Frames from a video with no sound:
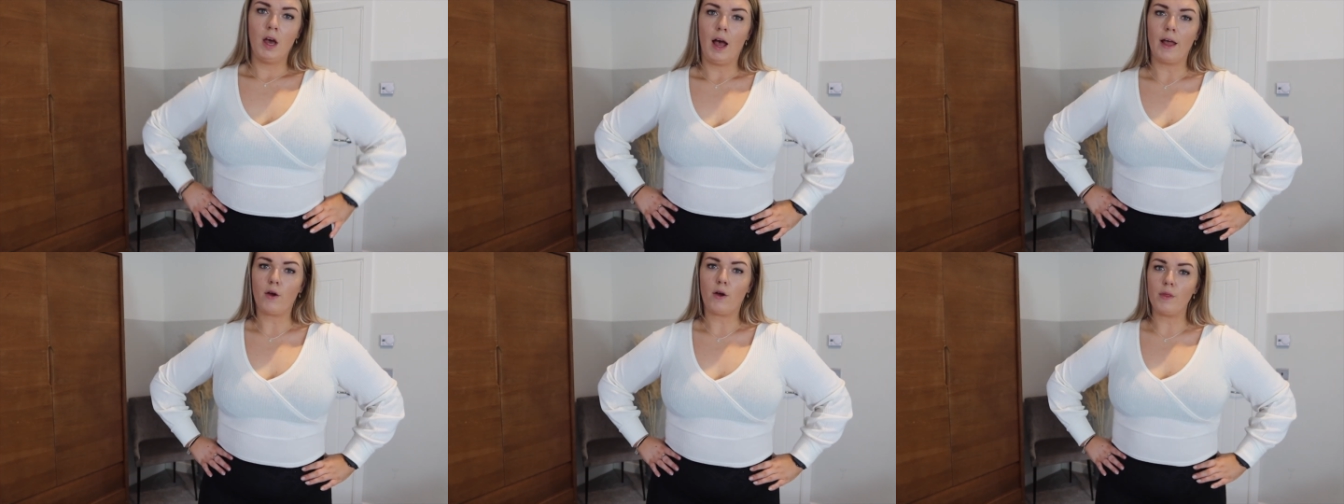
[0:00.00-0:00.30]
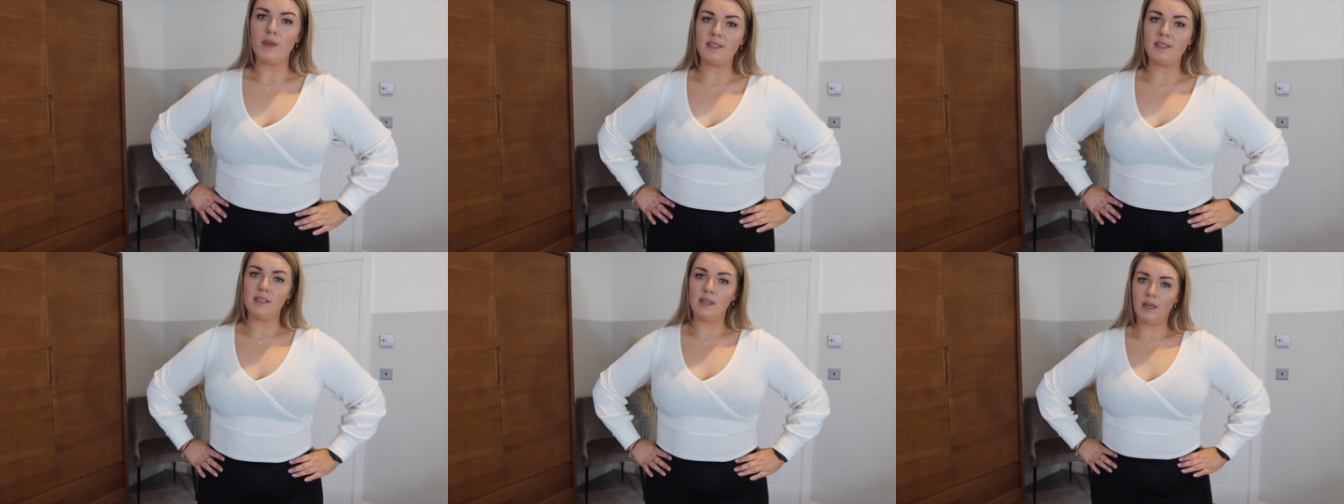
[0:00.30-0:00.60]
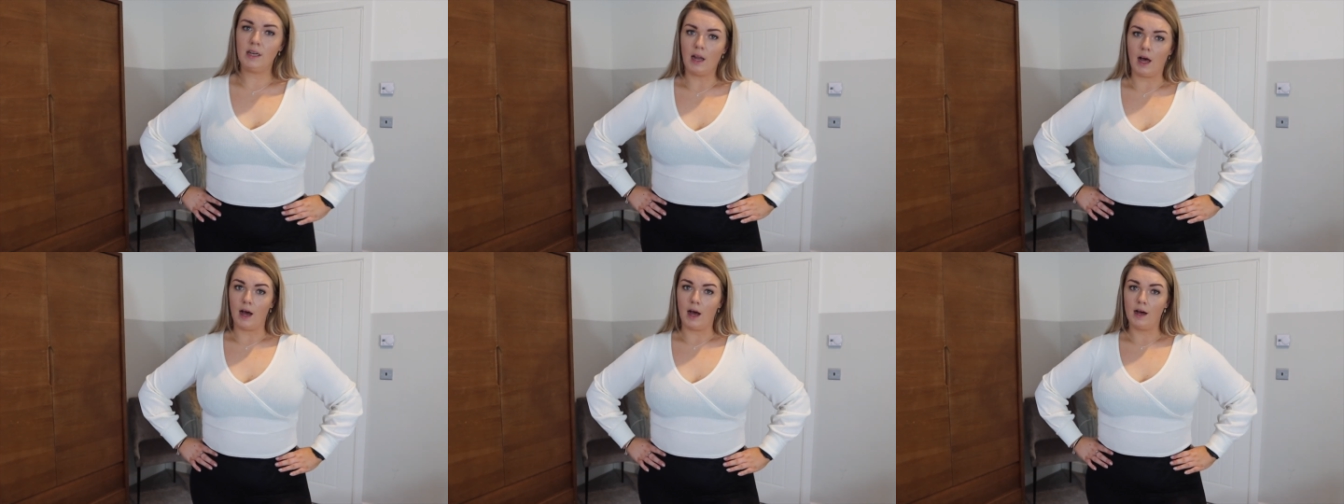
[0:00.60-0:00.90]
I got this in
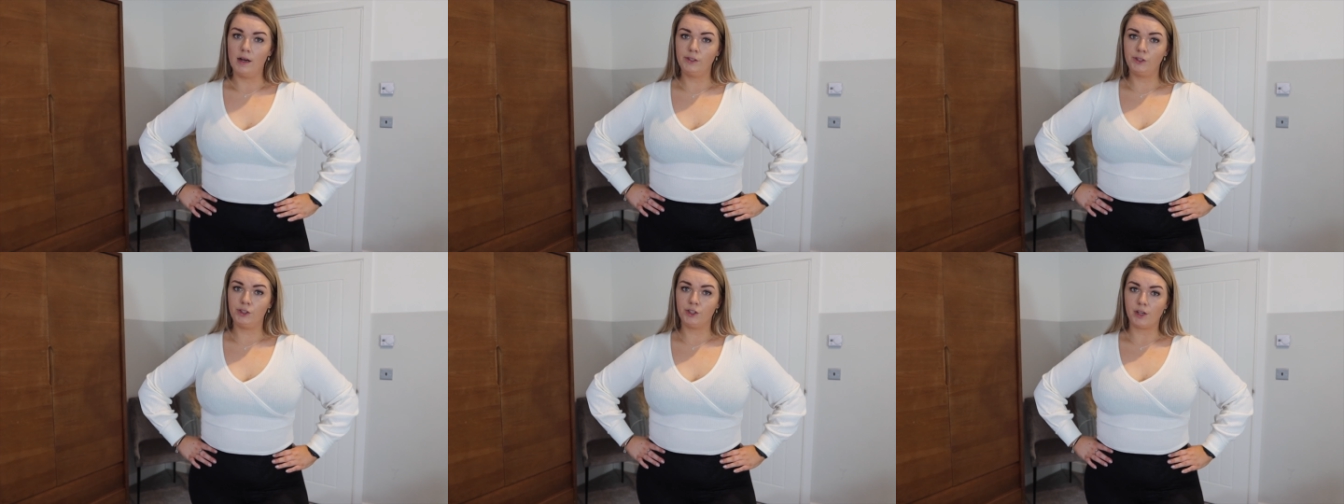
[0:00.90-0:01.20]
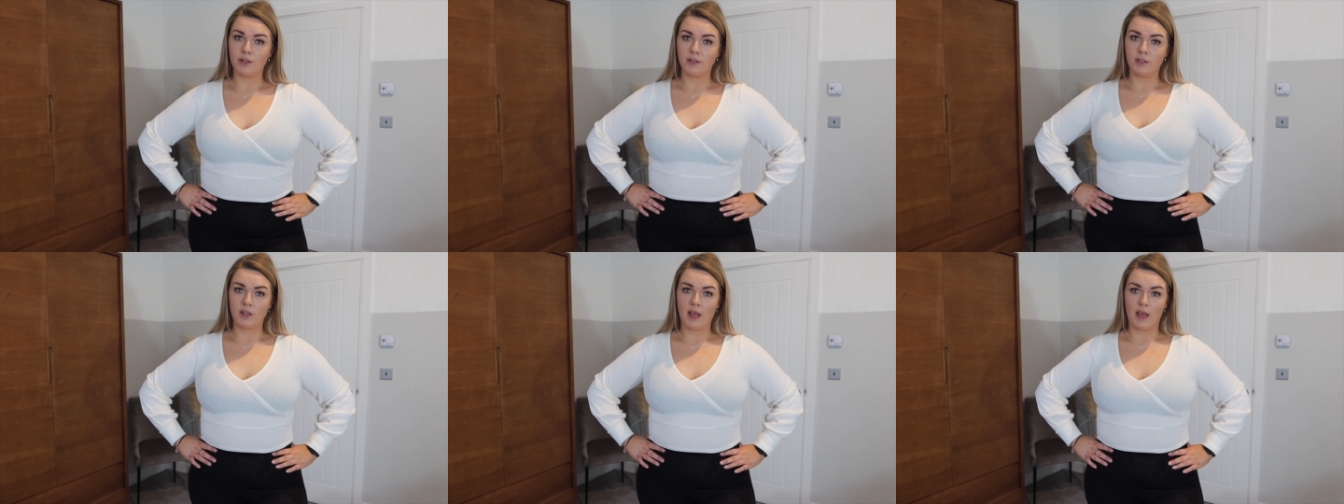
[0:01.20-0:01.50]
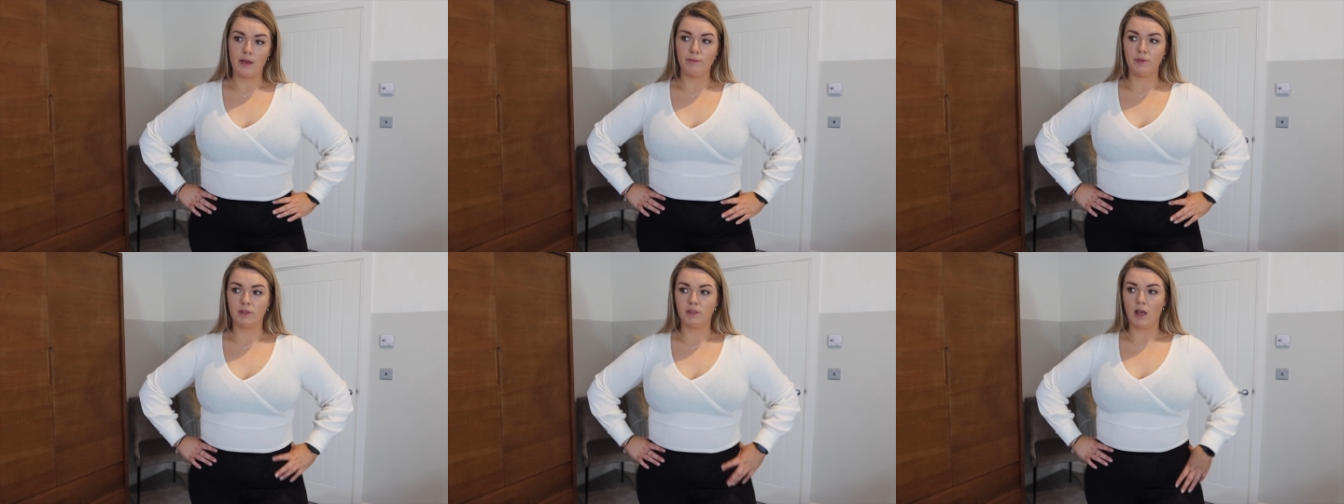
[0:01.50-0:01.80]
a large, so
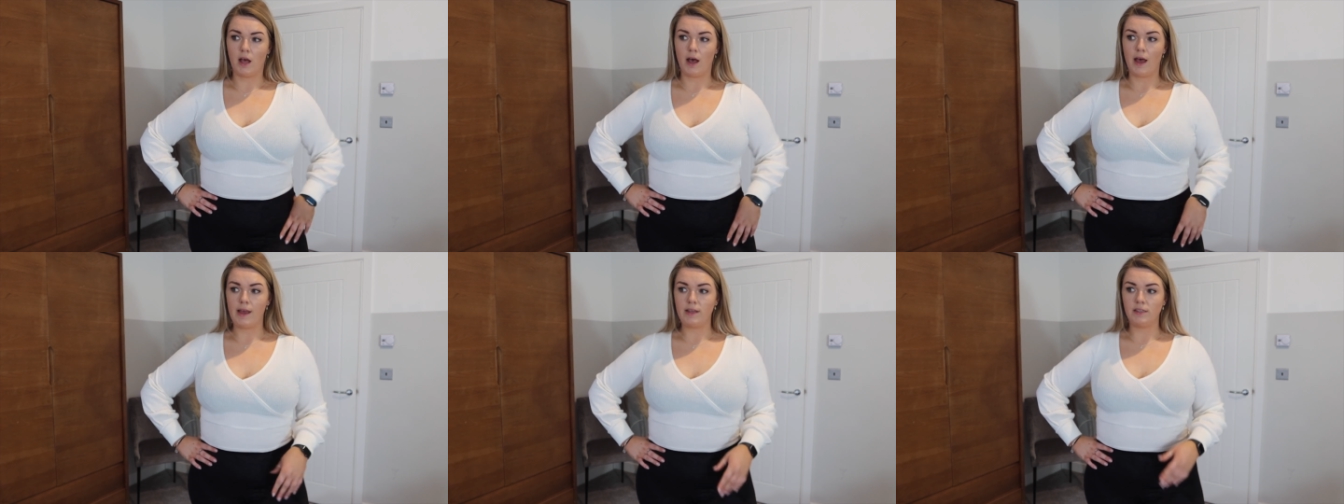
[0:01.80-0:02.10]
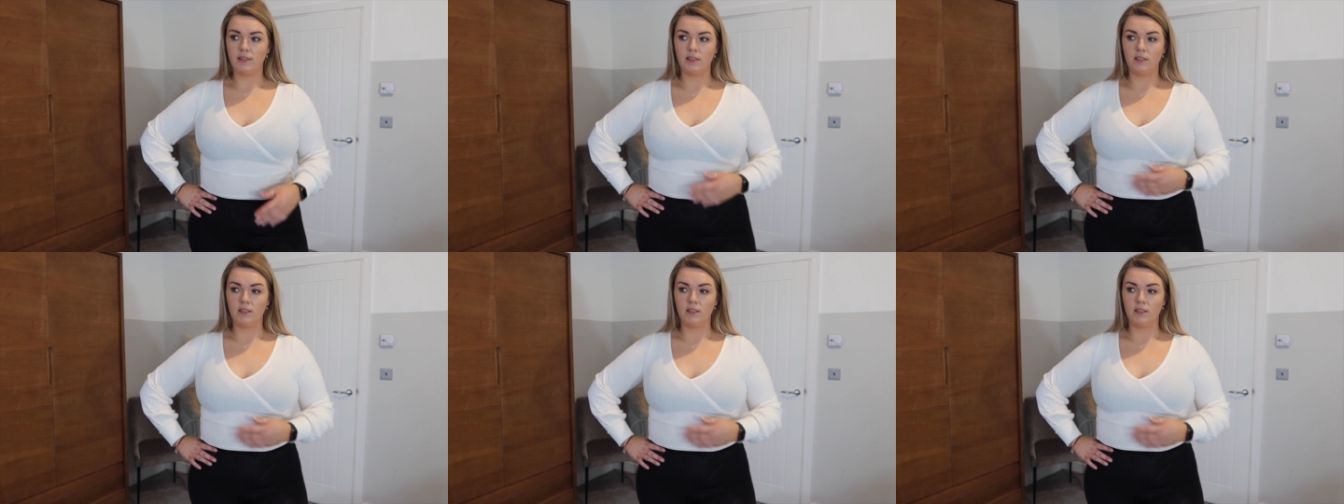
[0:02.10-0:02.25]
same size.